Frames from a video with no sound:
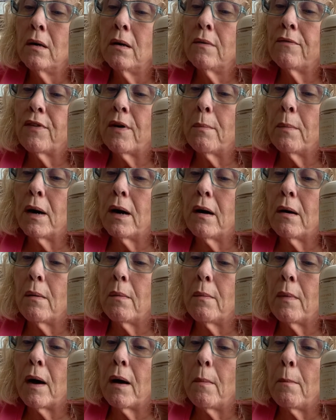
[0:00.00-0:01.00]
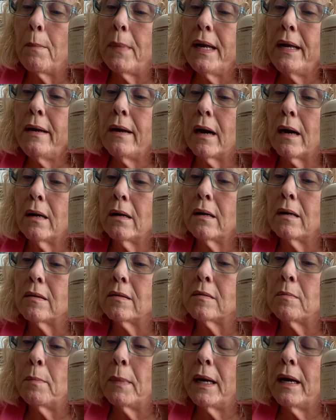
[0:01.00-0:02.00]
from um, Aminnah
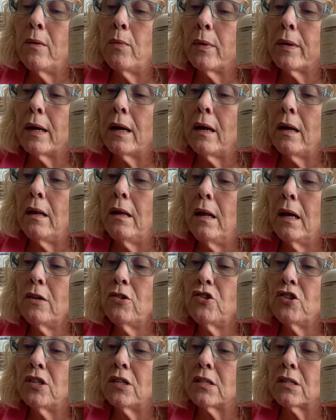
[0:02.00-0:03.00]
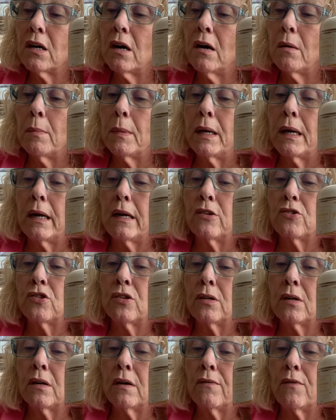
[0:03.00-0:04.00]
is made with a luscious
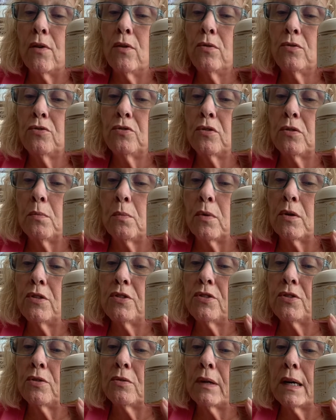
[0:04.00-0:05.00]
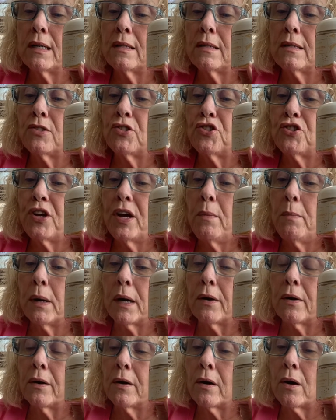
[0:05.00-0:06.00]
combination of ultra moisturizing shea
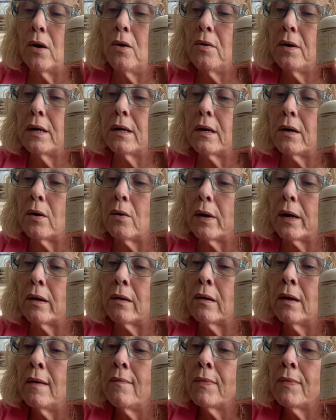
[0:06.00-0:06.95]
butter, coconut oil,